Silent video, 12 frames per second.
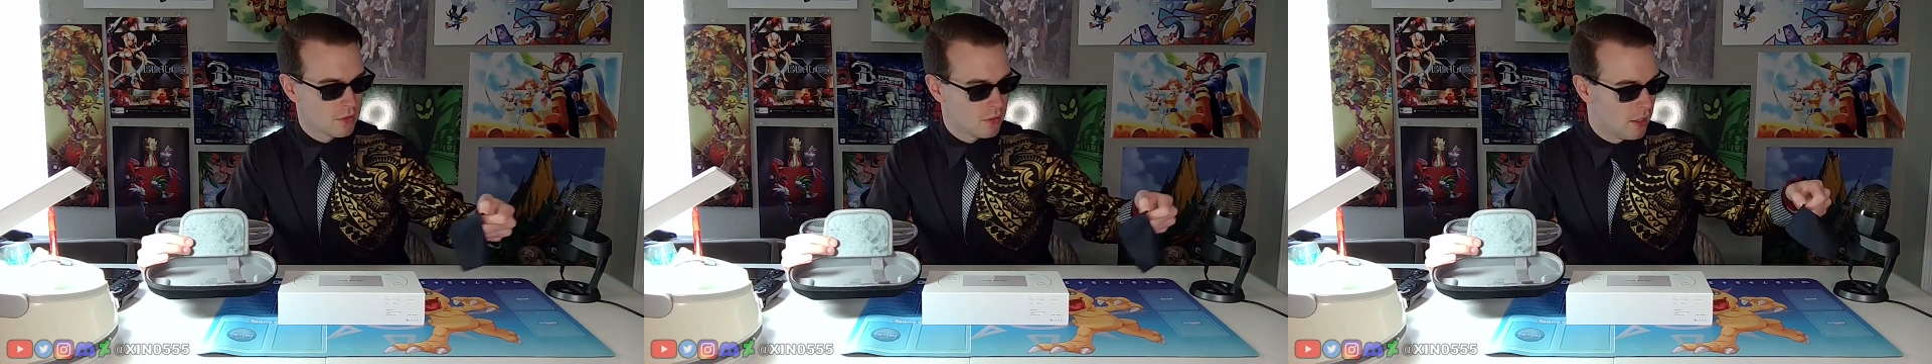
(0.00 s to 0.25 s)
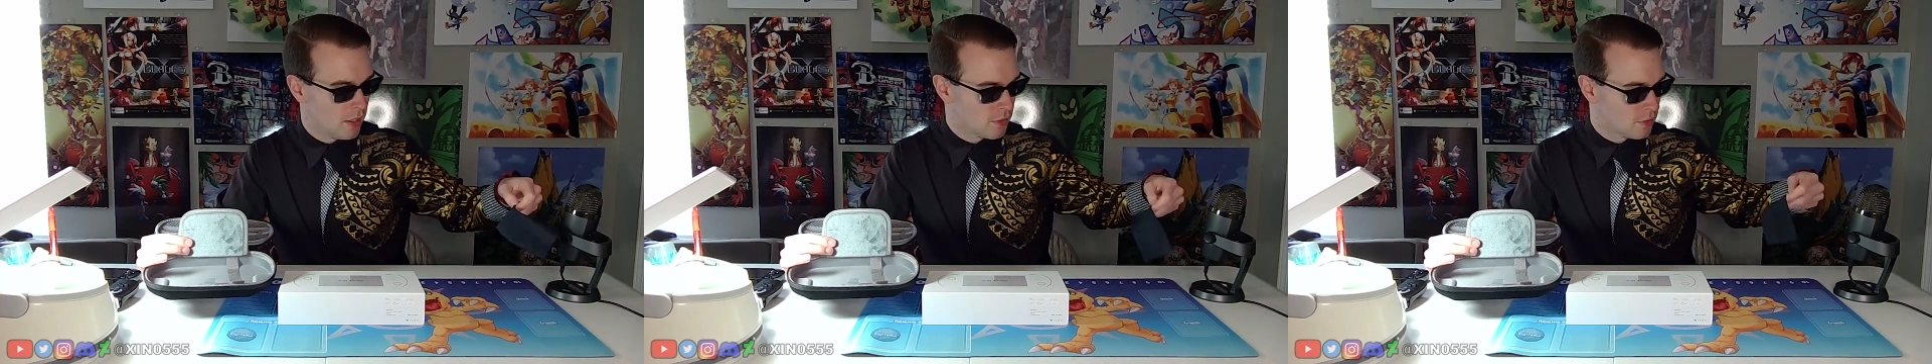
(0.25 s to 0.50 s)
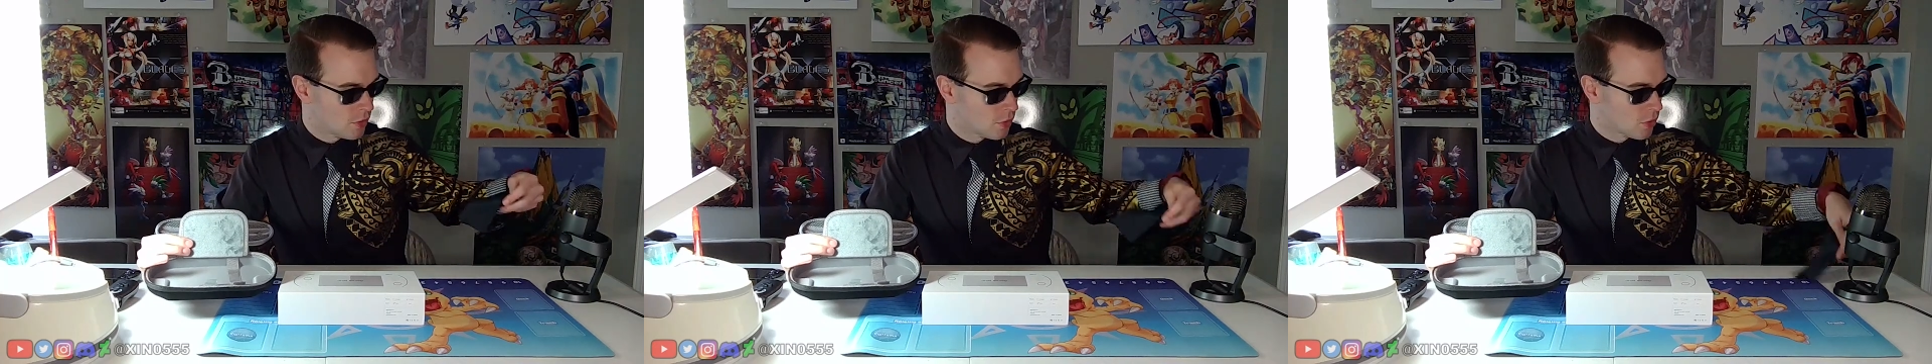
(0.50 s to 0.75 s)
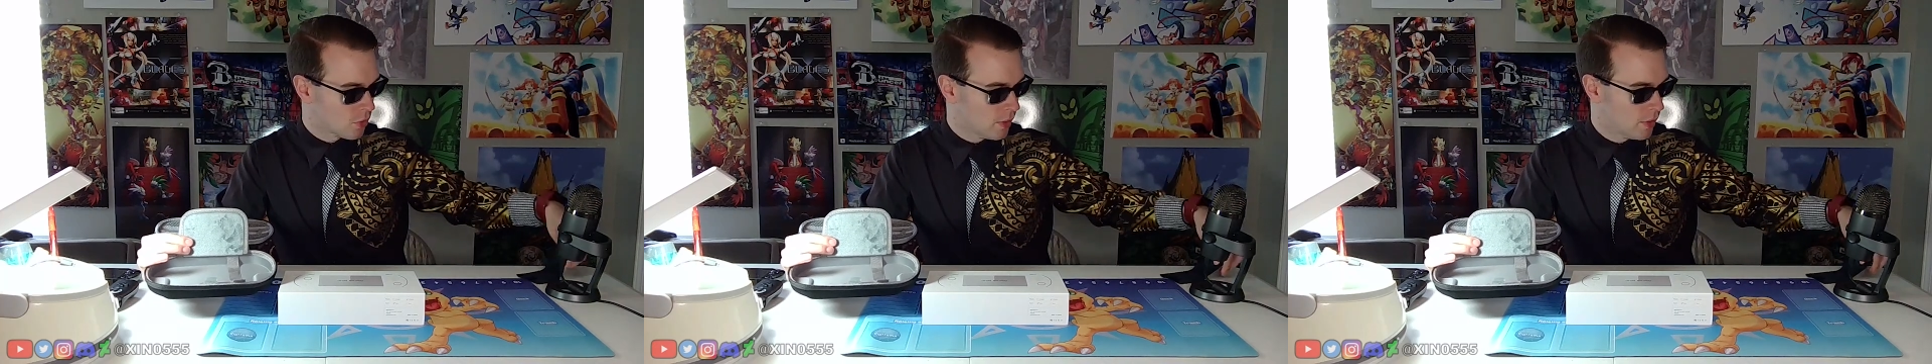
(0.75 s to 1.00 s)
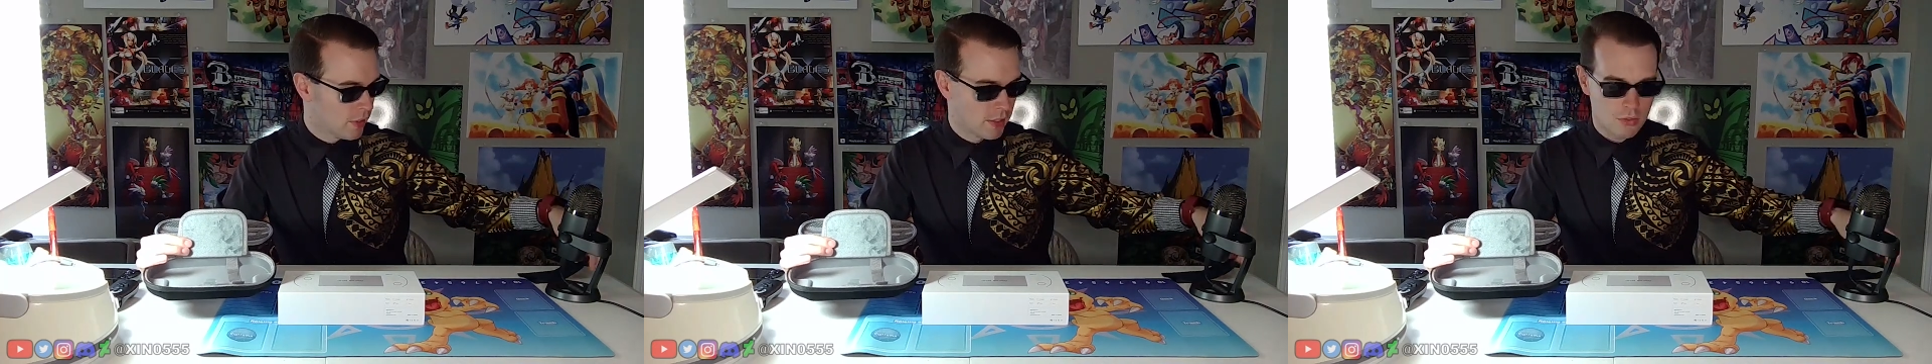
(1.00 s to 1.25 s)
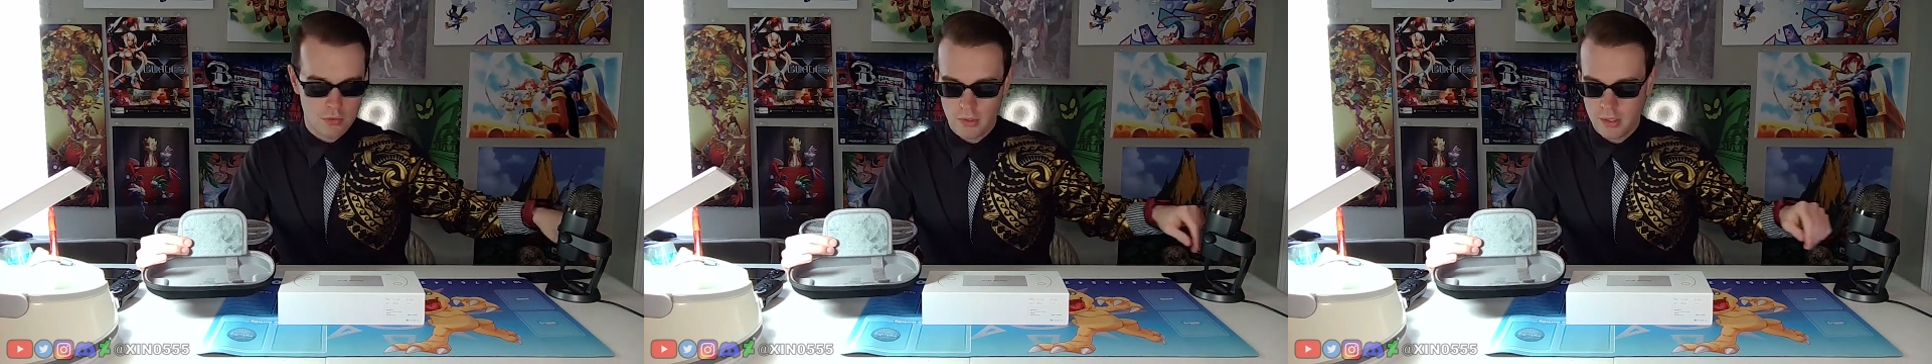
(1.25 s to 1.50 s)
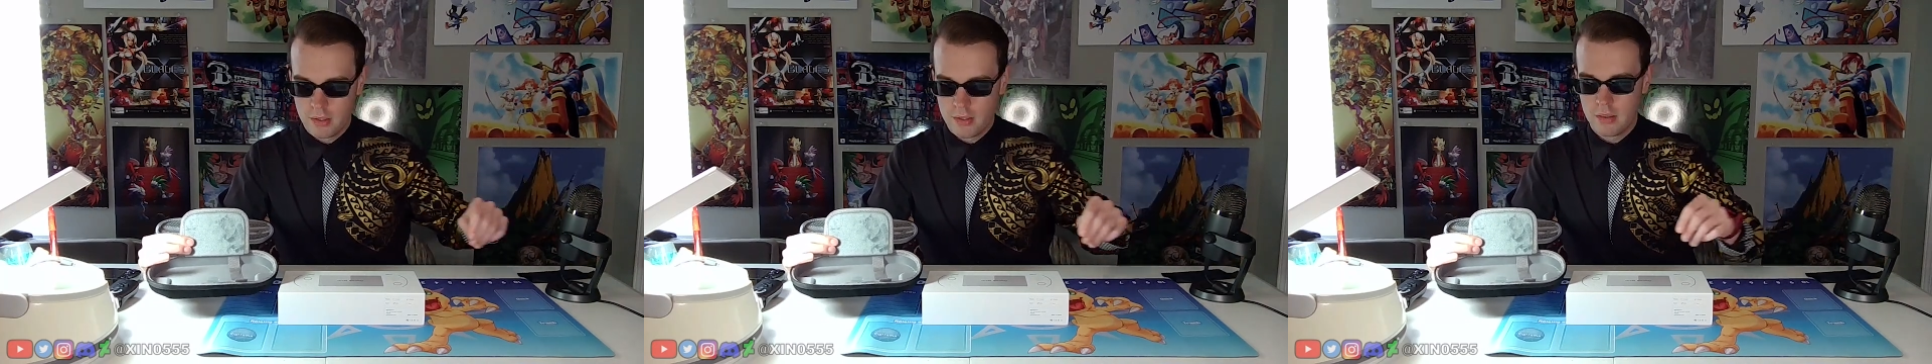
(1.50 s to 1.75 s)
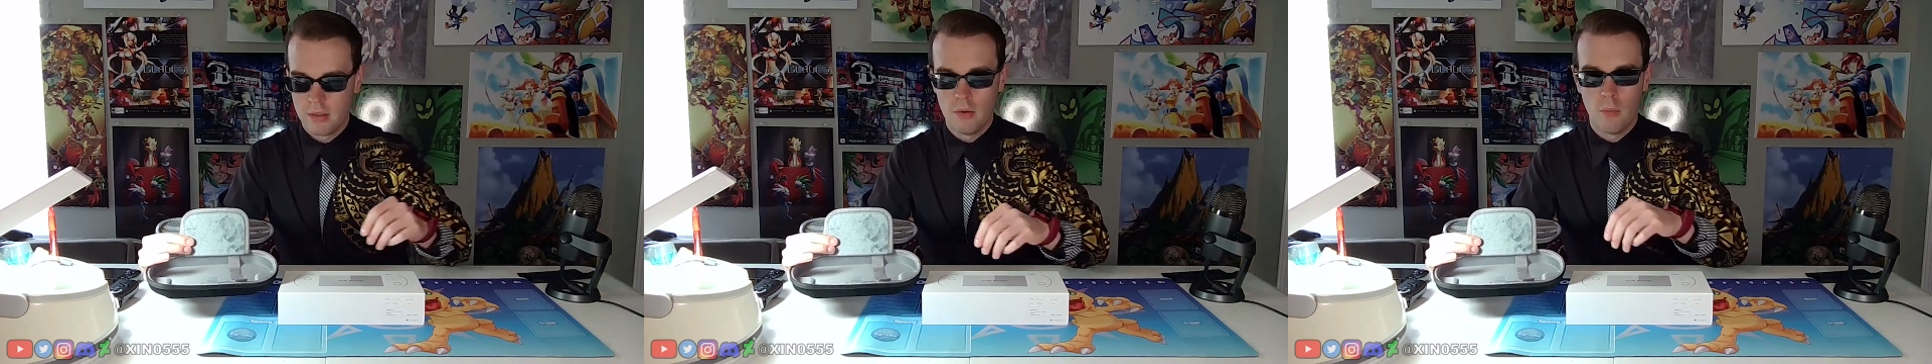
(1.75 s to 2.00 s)

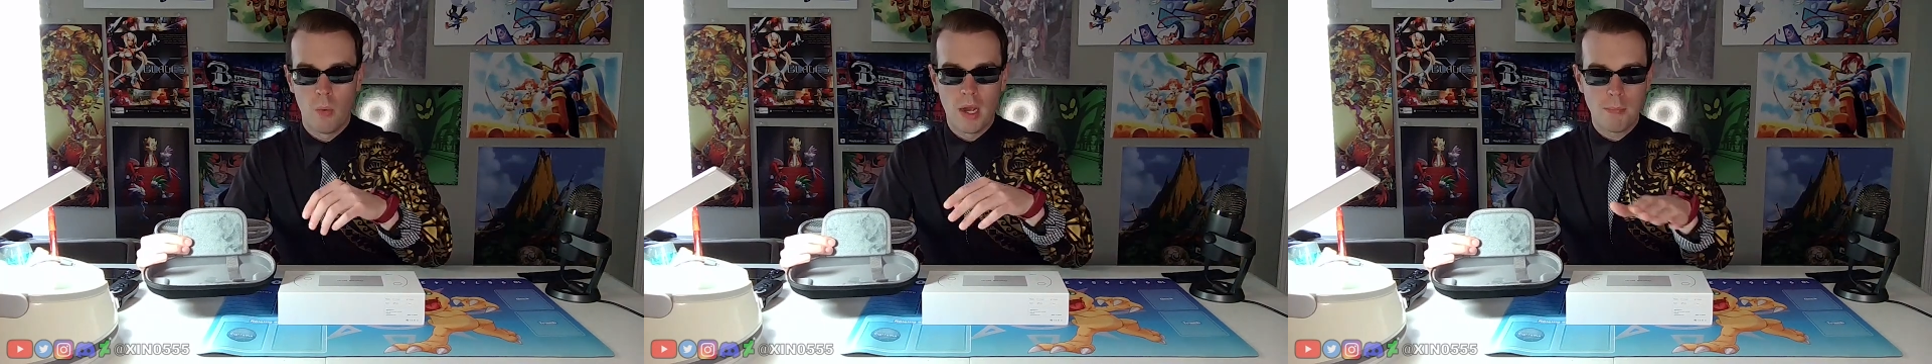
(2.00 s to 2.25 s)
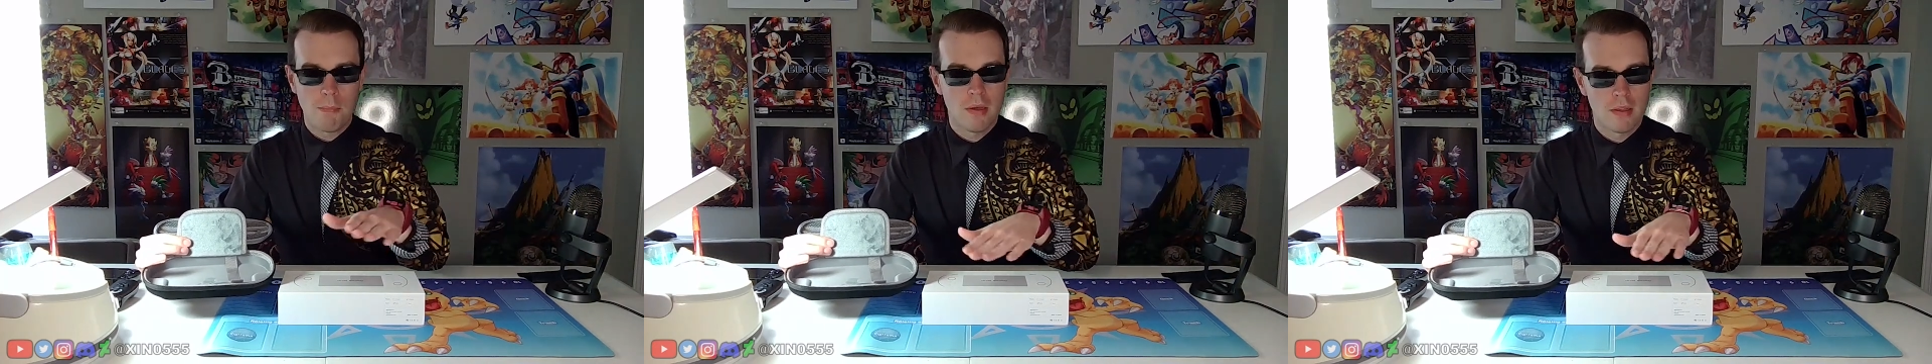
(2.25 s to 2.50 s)
the wipe